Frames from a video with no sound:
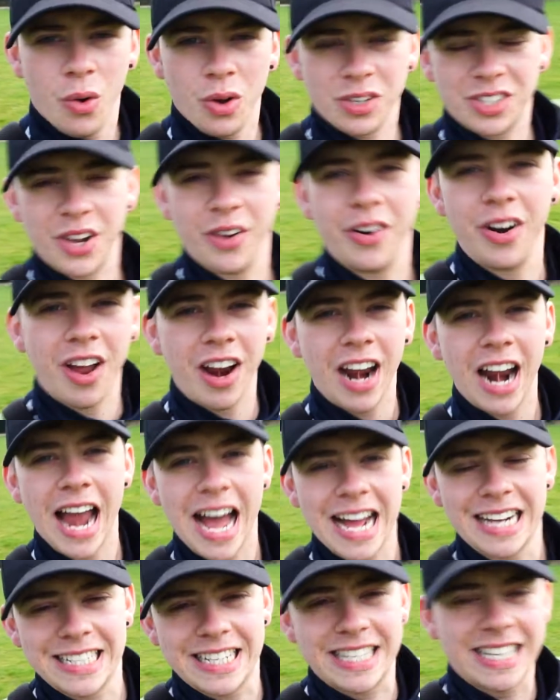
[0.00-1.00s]
What's going on,
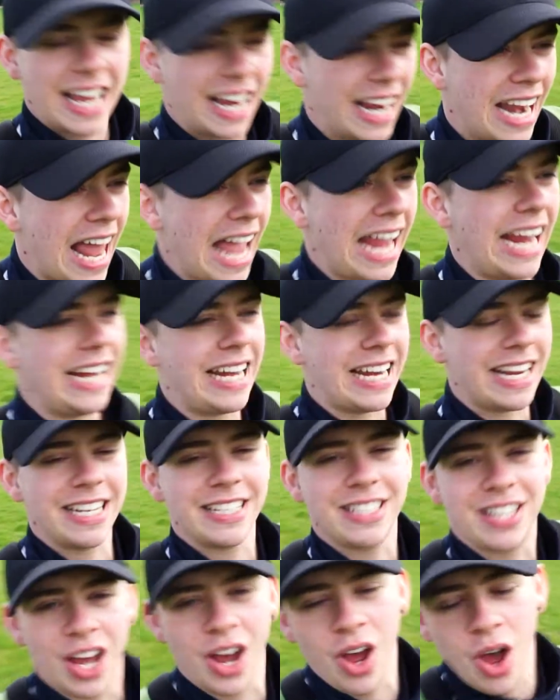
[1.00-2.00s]
lads,
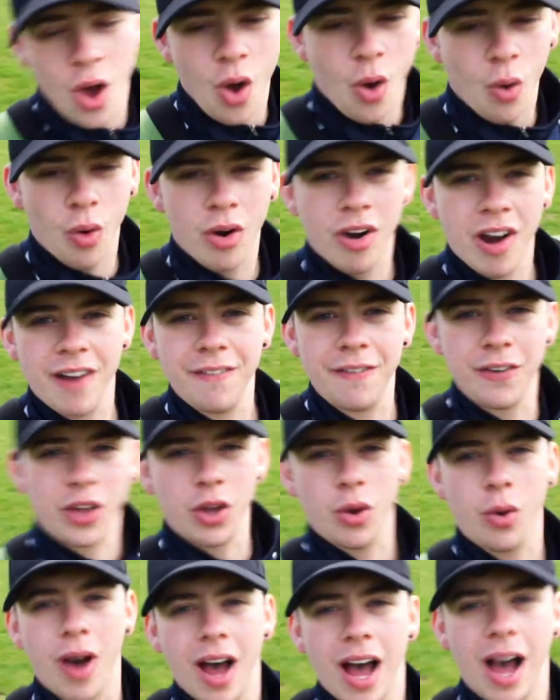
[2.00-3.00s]
ladies, wherever
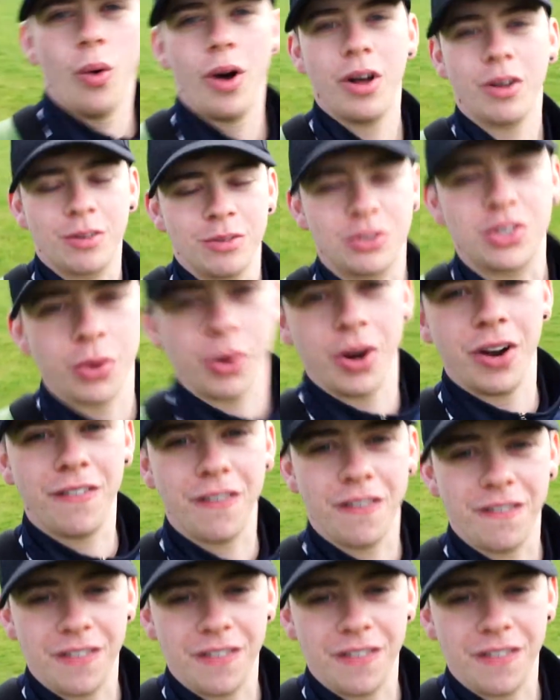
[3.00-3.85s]
you are? Welcome to another